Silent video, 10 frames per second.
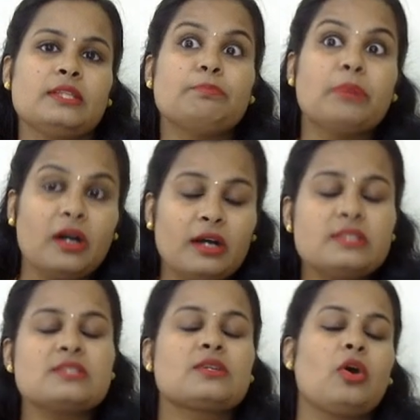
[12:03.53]

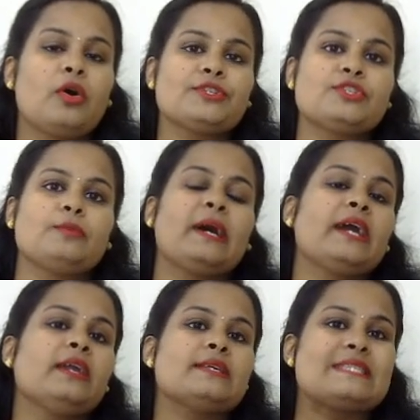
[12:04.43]
burns caused
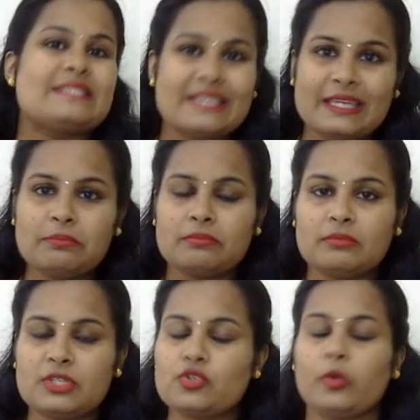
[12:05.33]
by steam
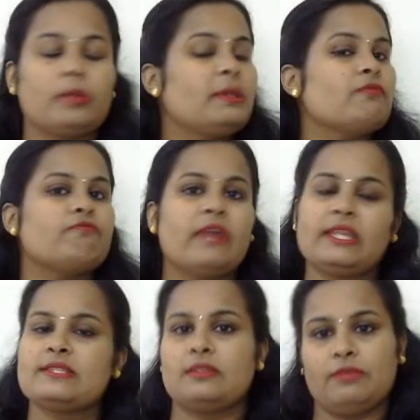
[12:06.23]
is going to be
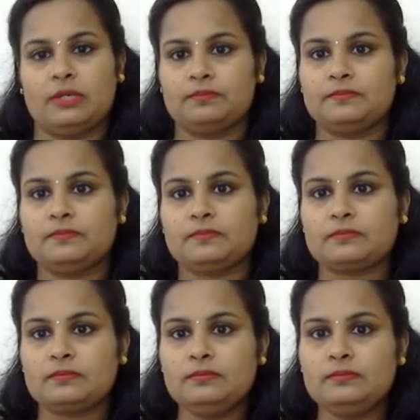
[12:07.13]
very severe.
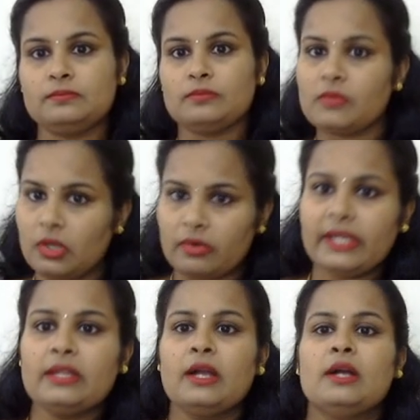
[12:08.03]
All right.
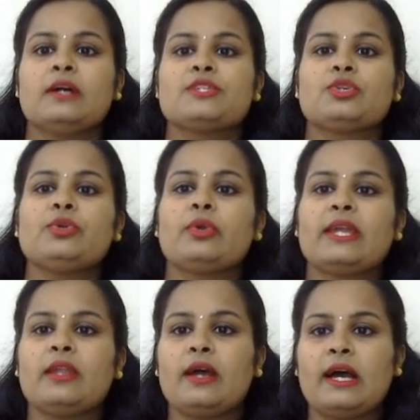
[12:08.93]
So you
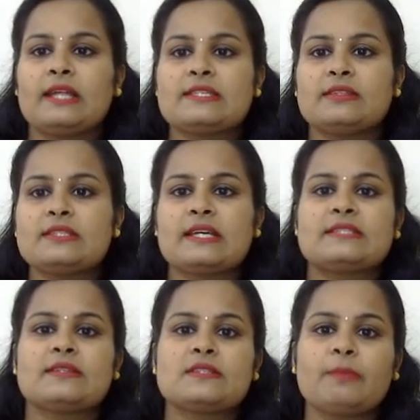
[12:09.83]
can answer this as
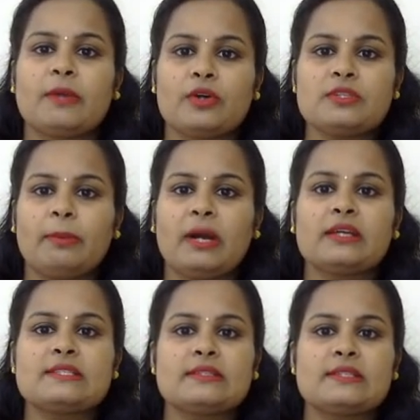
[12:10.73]
this is because the
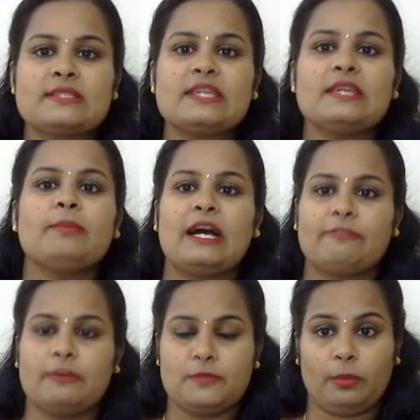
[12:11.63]
particles in the steam have
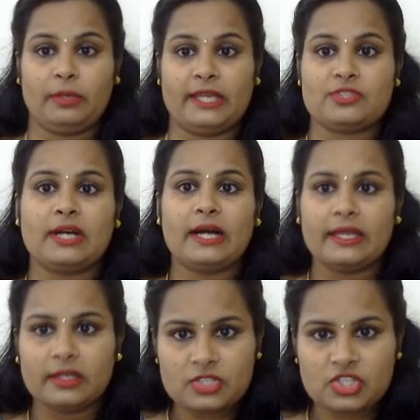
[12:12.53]
absorbed extra
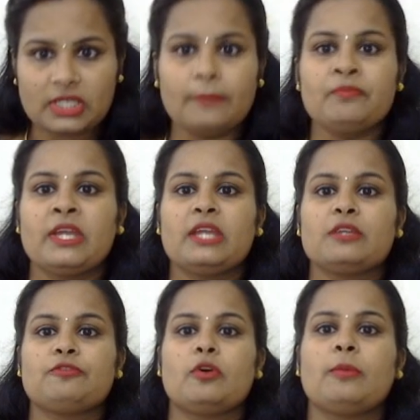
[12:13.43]
energy in the
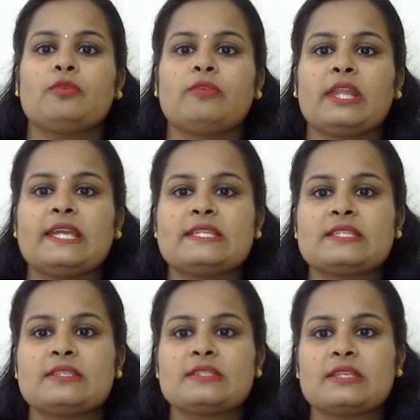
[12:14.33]
form of
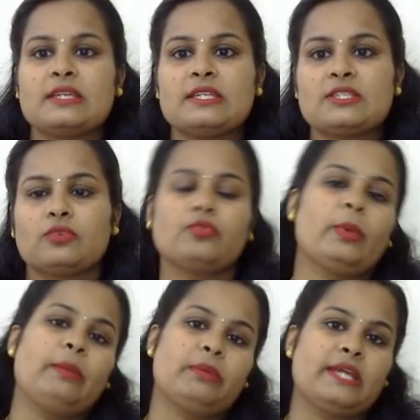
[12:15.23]
latent heat of
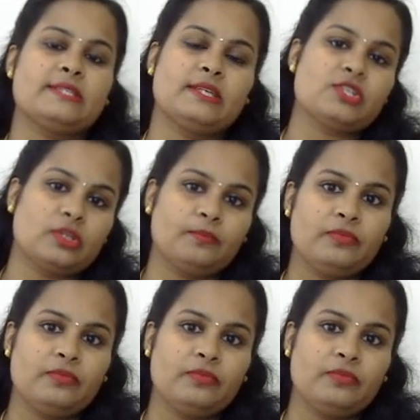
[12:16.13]
vaporization.